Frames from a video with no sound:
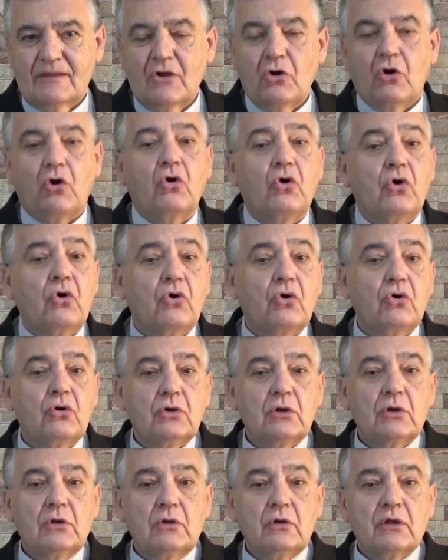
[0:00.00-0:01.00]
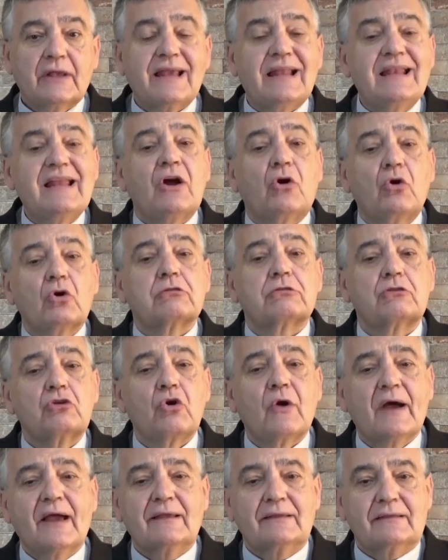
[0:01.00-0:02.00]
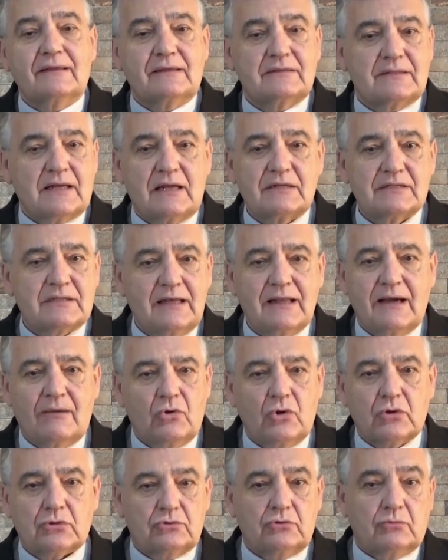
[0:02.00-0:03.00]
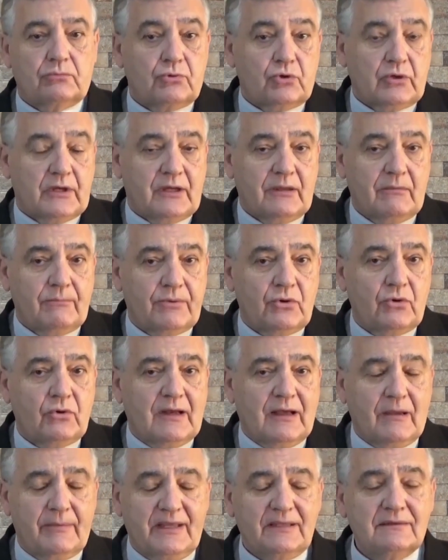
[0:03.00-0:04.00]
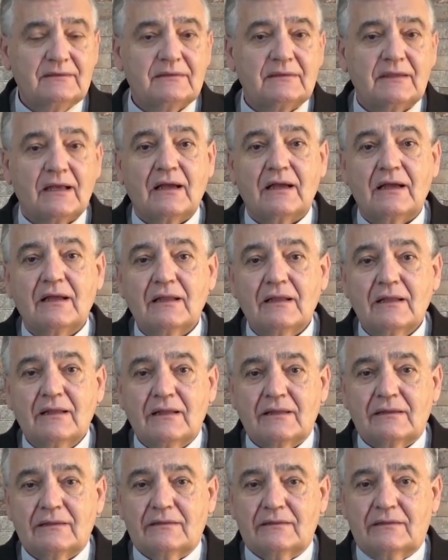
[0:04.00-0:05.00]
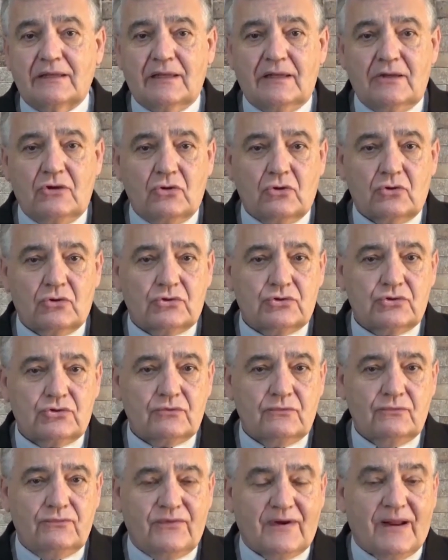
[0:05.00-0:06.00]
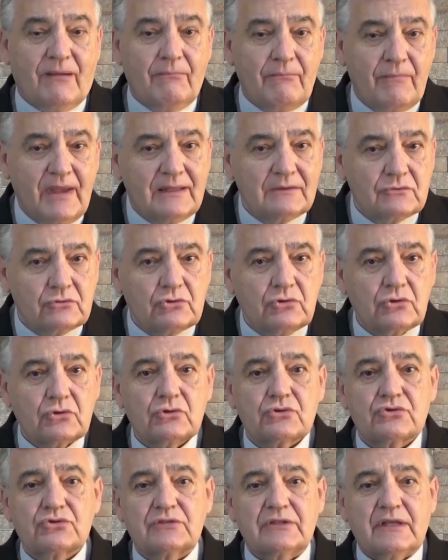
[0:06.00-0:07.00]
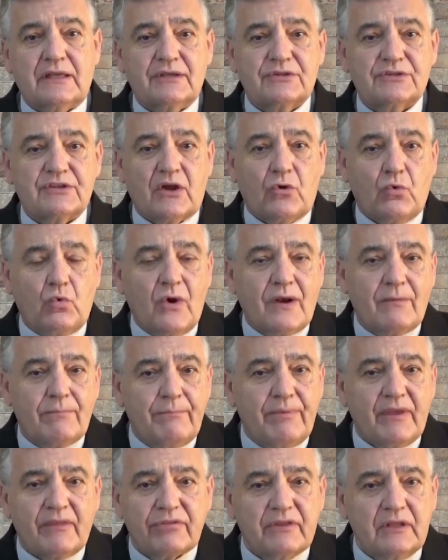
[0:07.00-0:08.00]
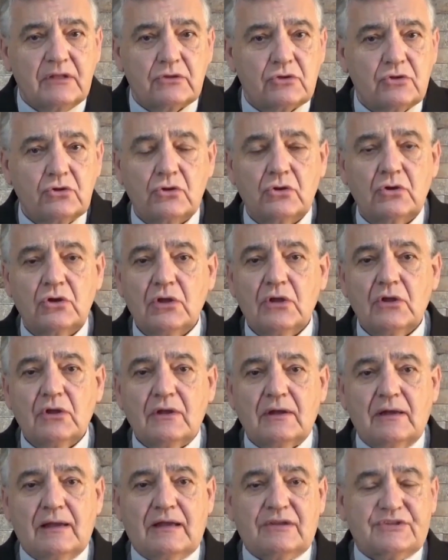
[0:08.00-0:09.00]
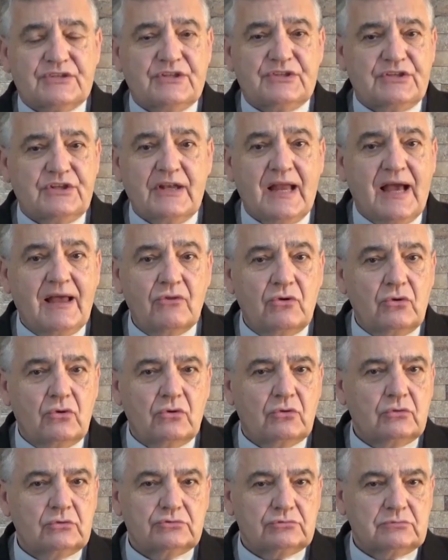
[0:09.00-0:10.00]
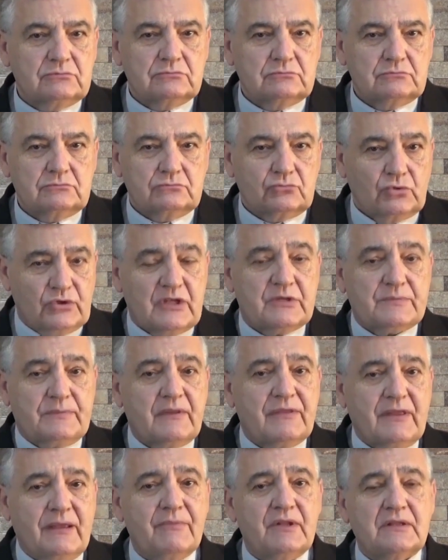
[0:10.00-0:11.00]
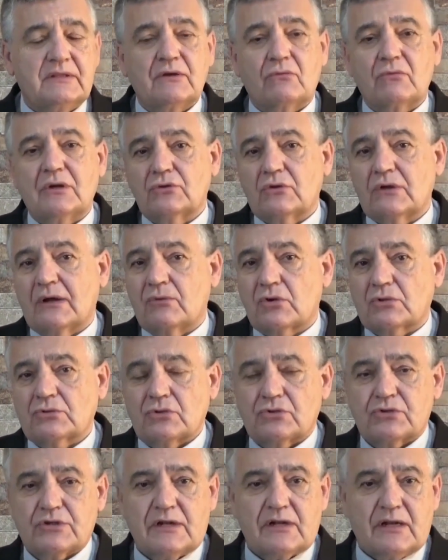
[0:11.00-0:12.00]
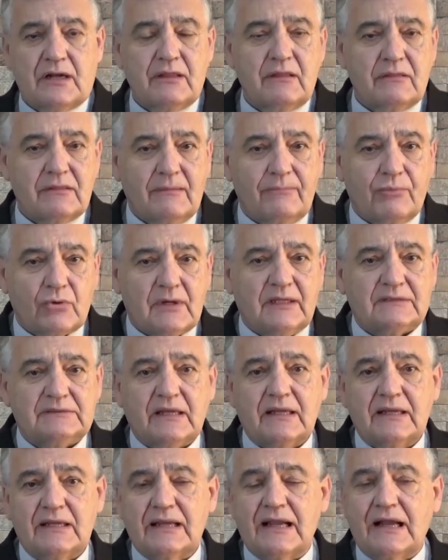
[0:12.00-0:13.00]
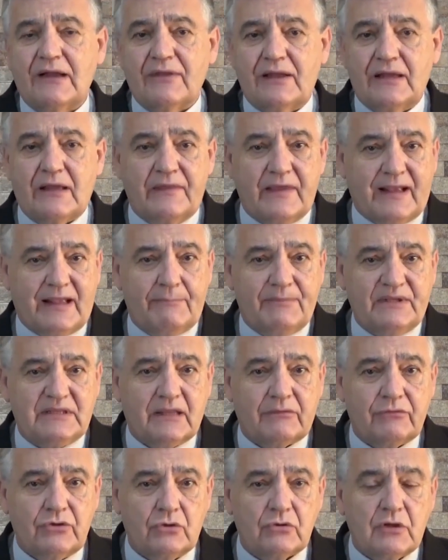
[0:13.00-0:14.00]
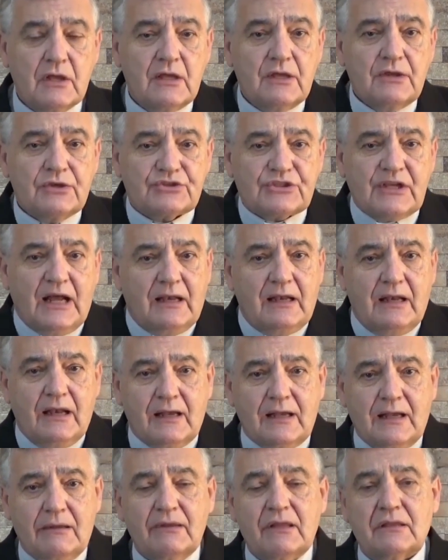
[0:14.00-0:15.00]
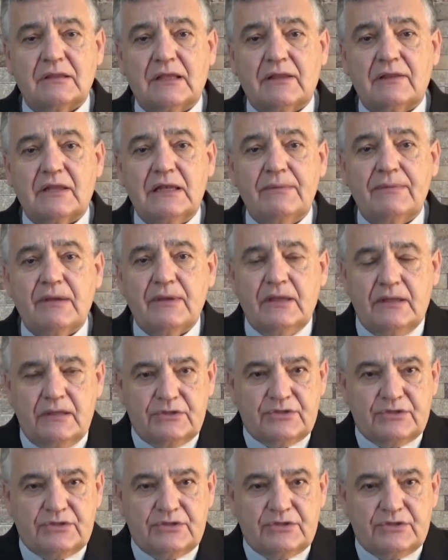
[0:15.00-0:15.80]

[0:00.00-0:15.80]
when the abortion is performed by the decapitation technique. The baby's head comes out and the liver is stopped at that moment. The baby is killed with an awl, then, already dead,